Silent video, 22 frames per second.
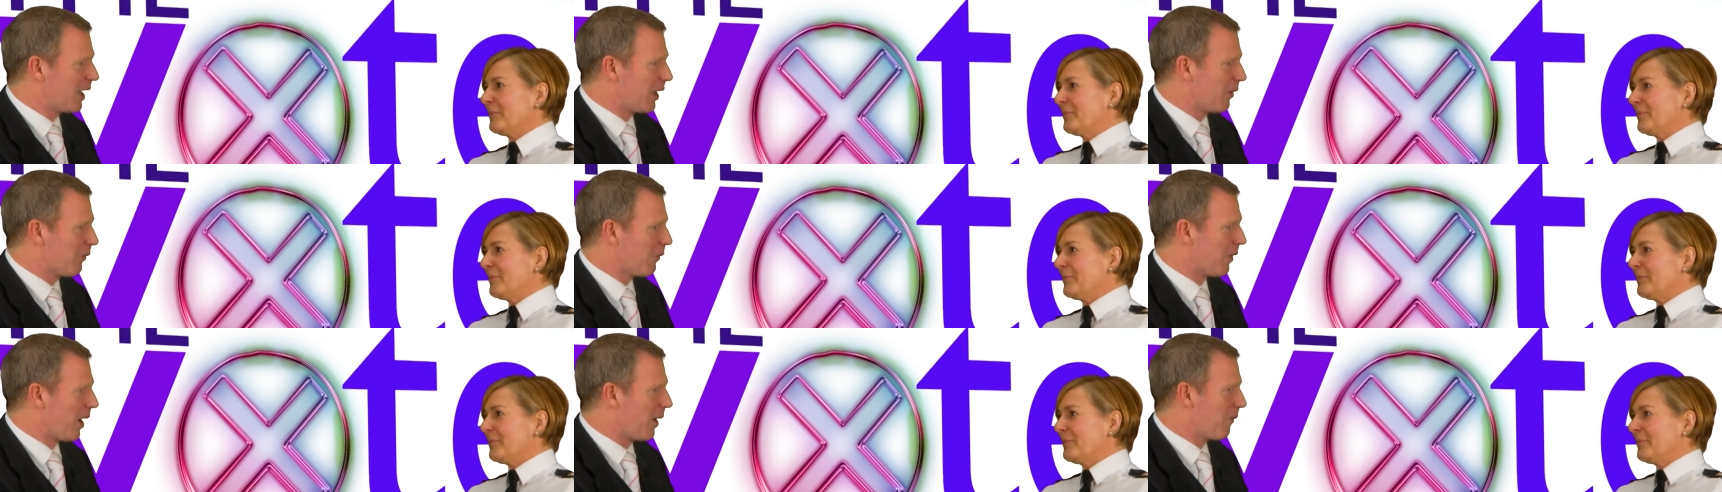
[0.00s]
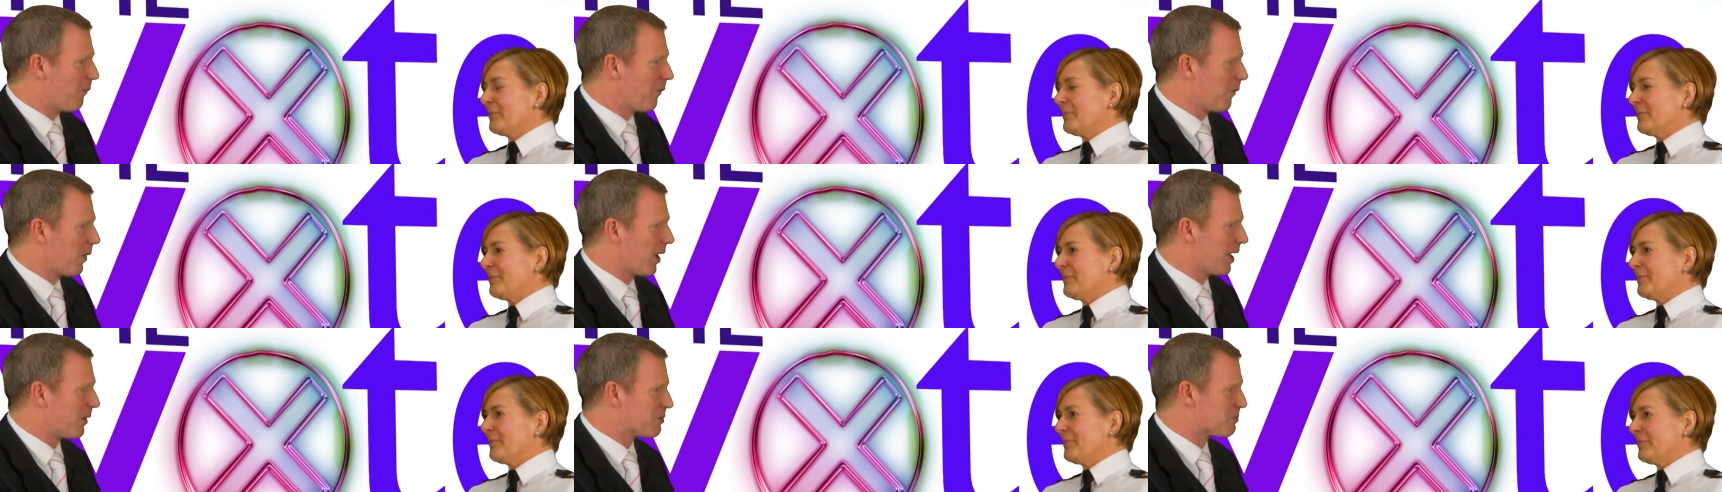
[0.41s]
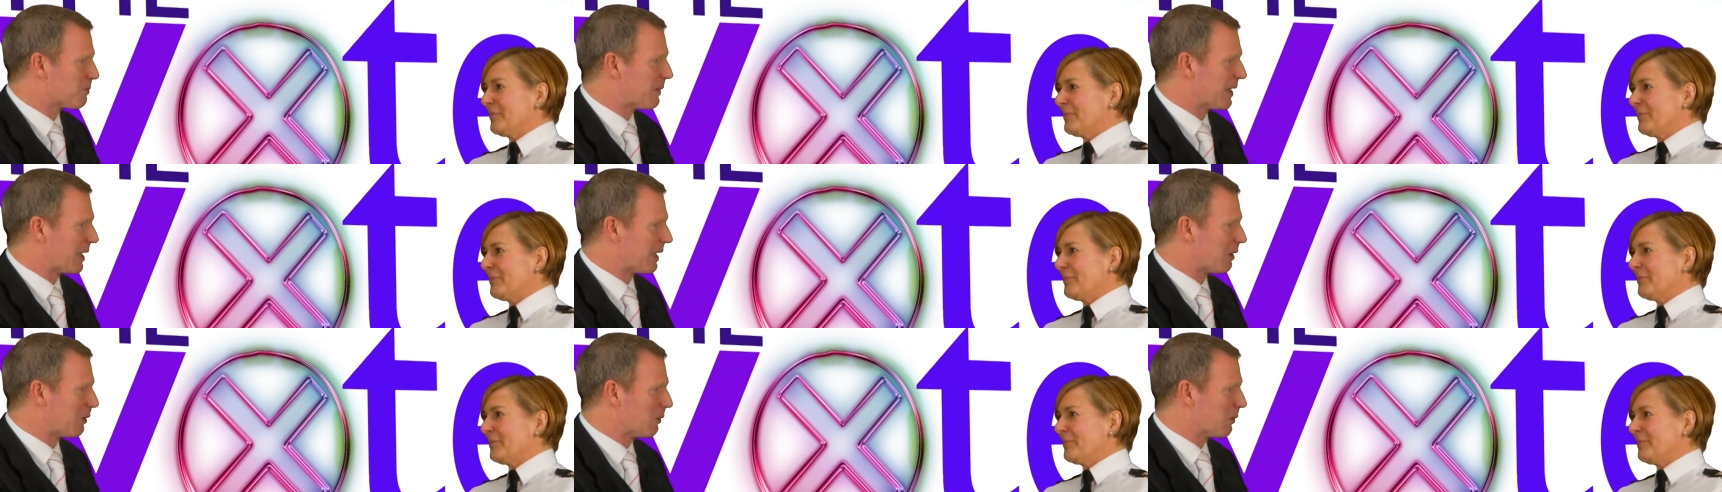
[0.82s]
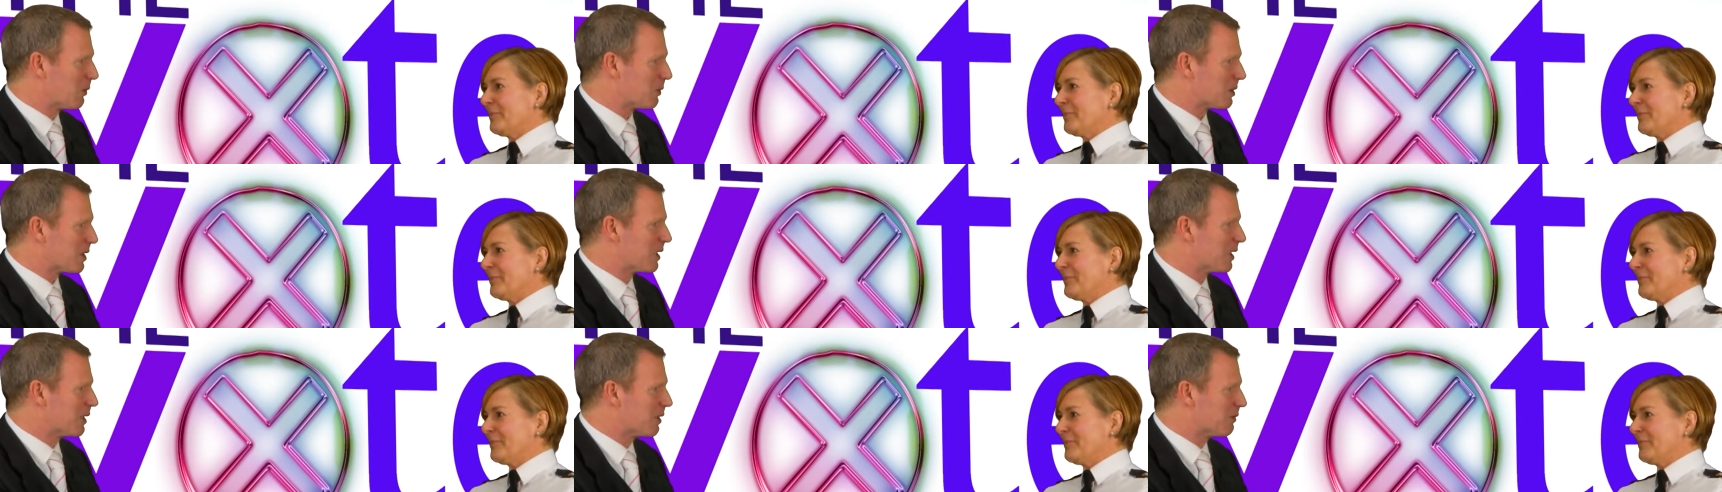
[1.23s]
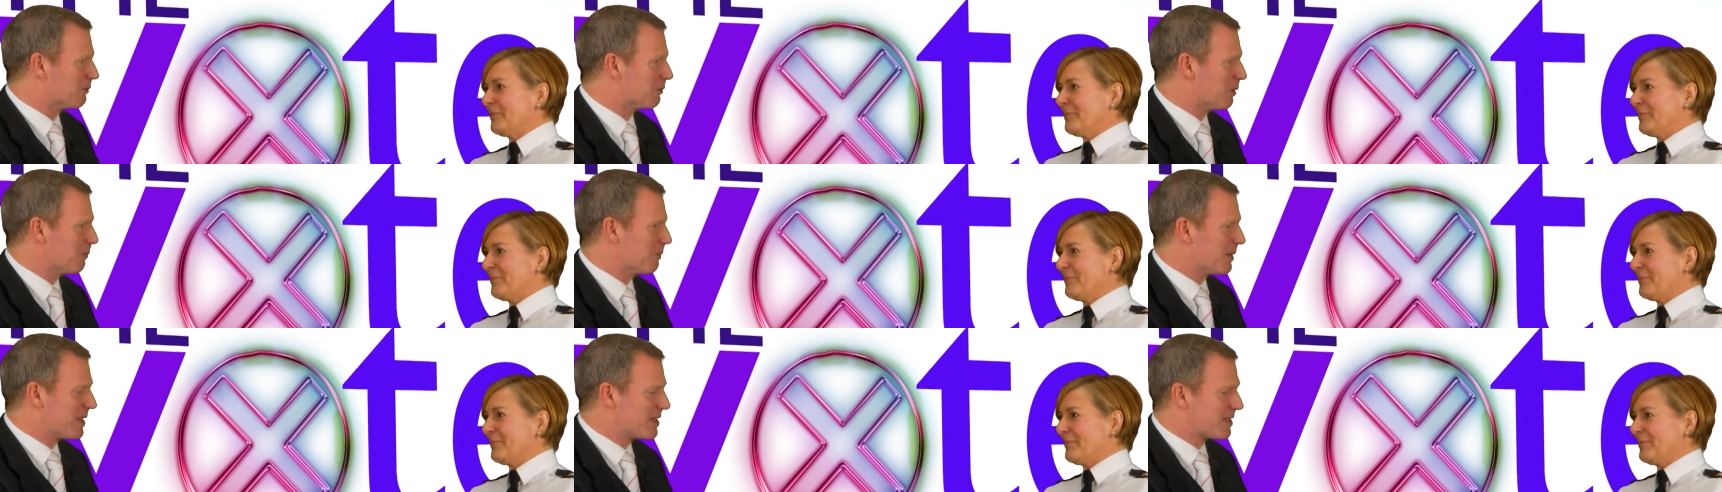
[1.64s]
Speaker 1: you know, um, while he was being lauded in the
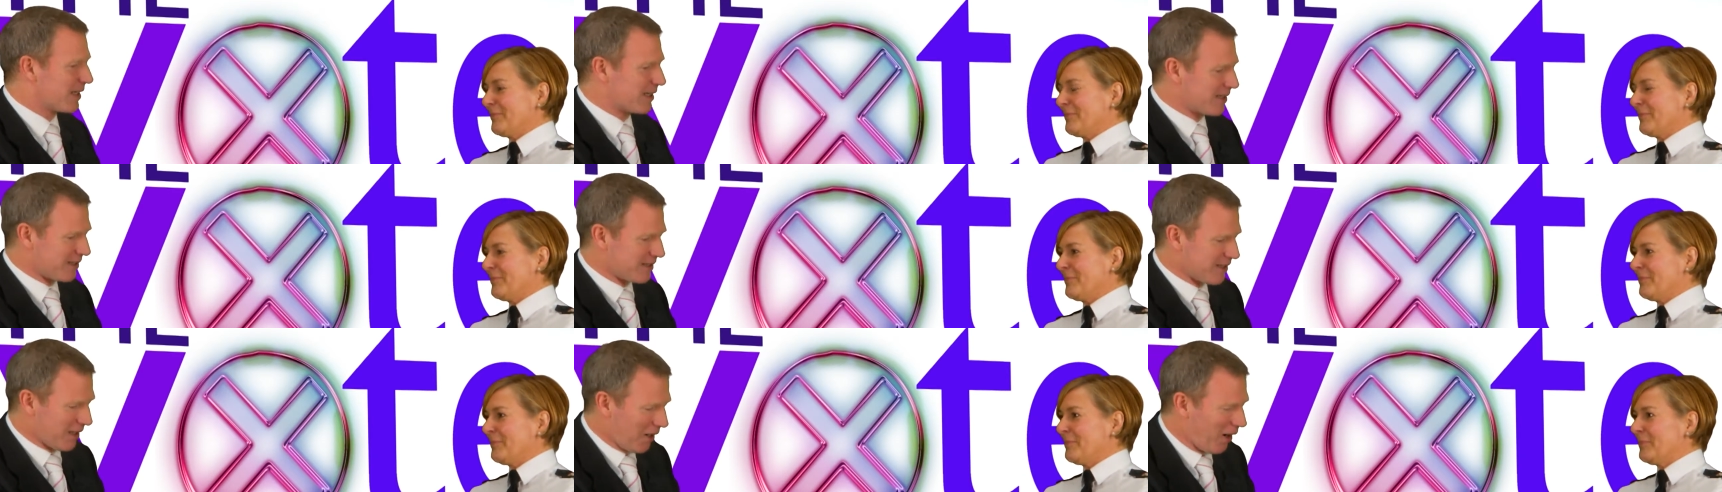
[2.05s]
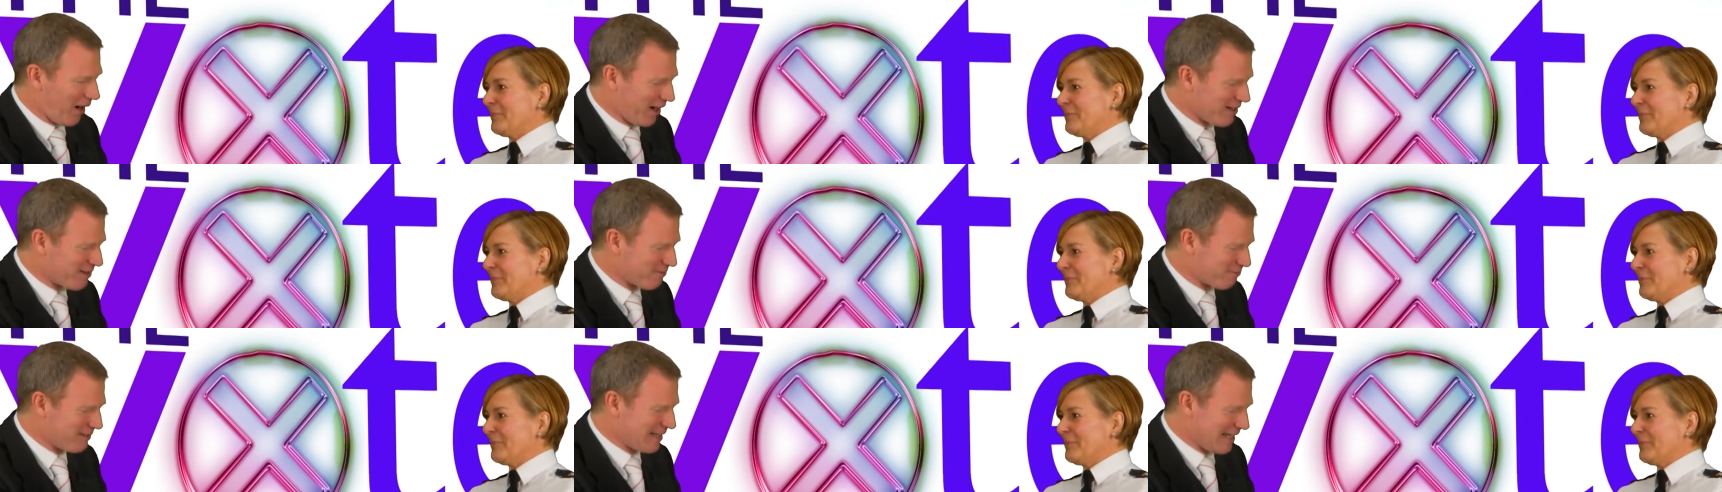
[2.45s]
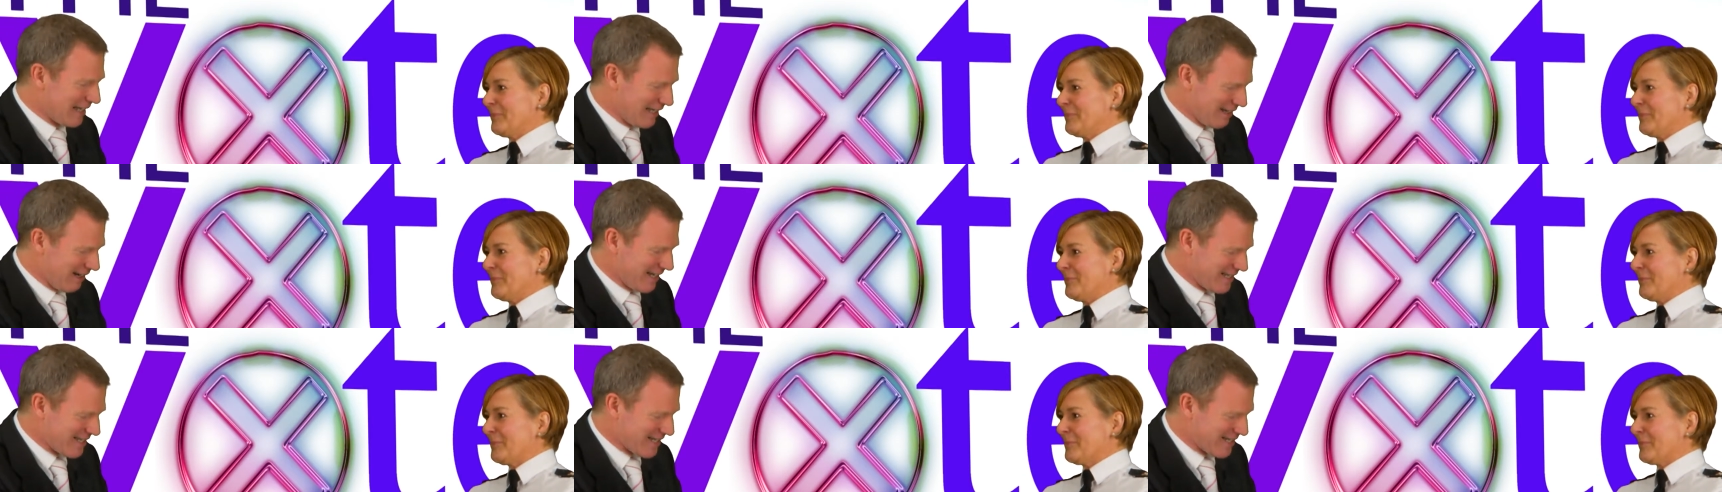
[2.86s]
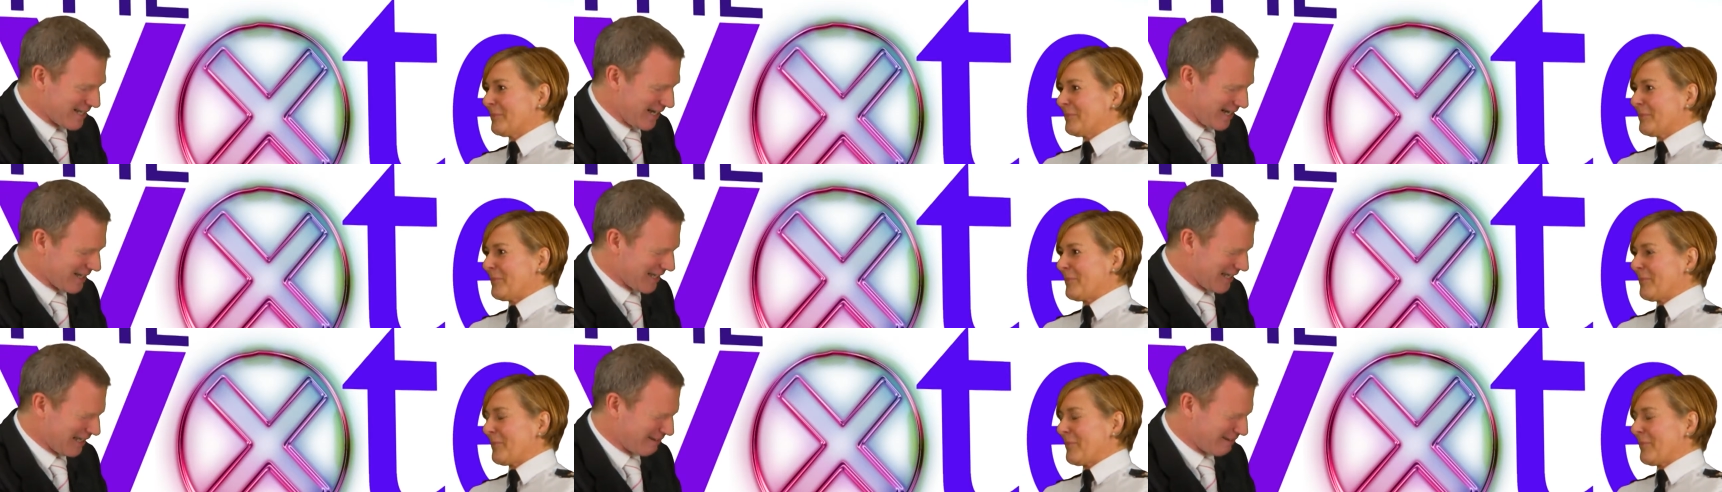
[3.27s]
room, he said, yeah, "I'd really like to take the